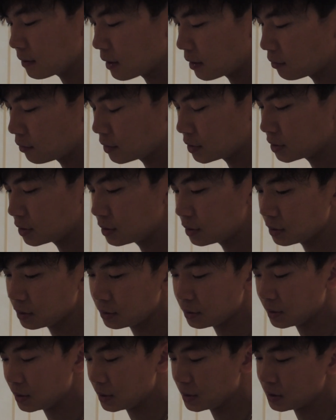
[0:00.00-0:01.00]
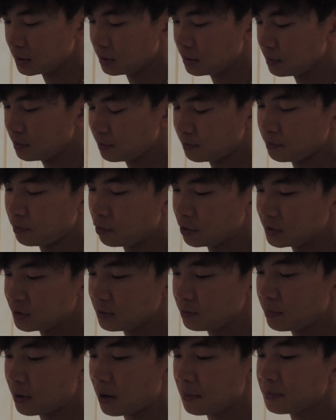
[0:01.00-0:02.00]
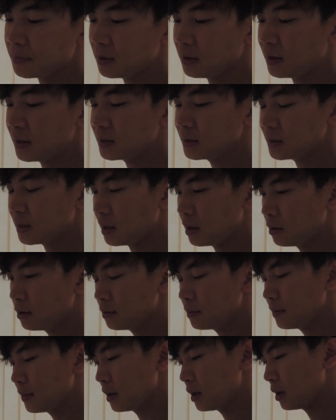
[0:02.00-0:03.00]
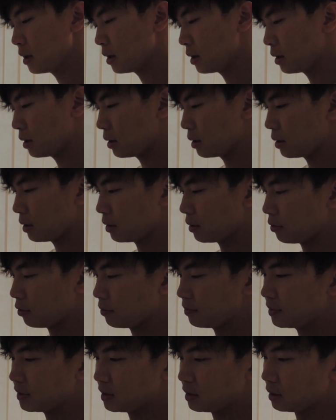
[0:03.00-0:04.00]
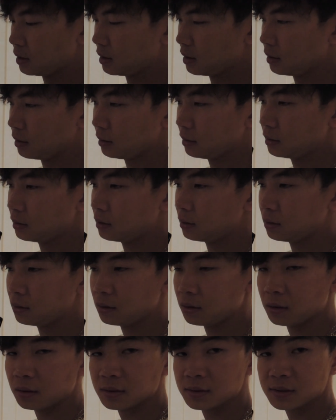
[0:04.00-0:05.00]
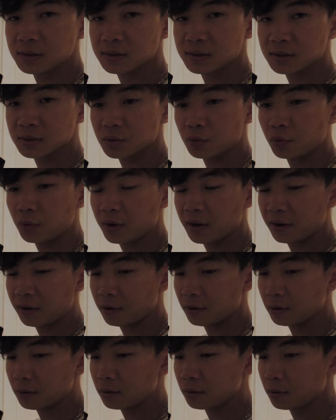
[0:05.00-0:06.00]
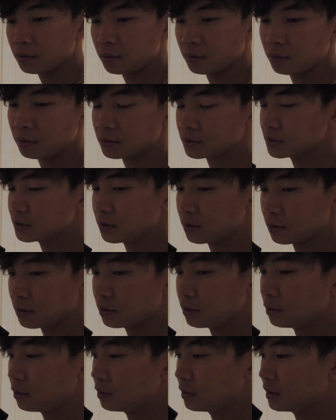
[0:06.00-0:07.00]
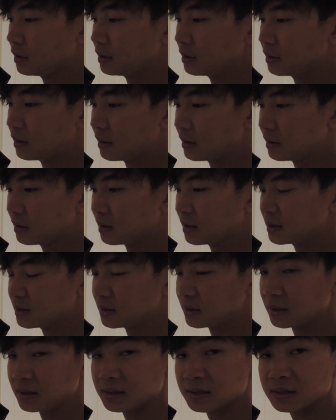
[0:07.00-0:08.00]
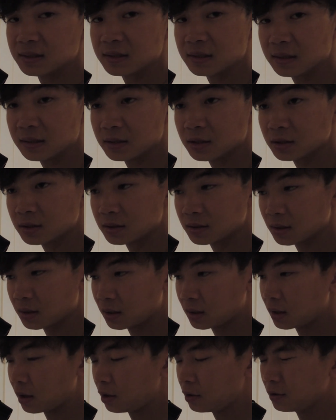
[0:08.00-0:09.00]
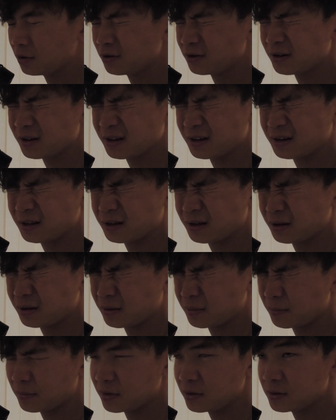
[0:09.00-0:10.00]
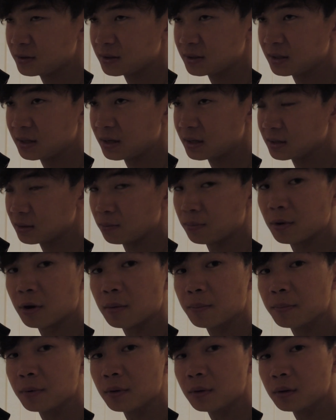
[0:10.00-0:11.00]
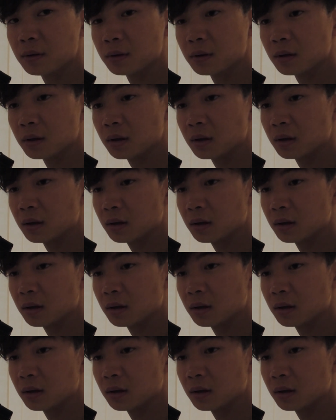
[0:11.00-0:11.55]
Then what you do is, once you pop the lens out, there will be a little square or circle. It's colored in a, you see it as a purple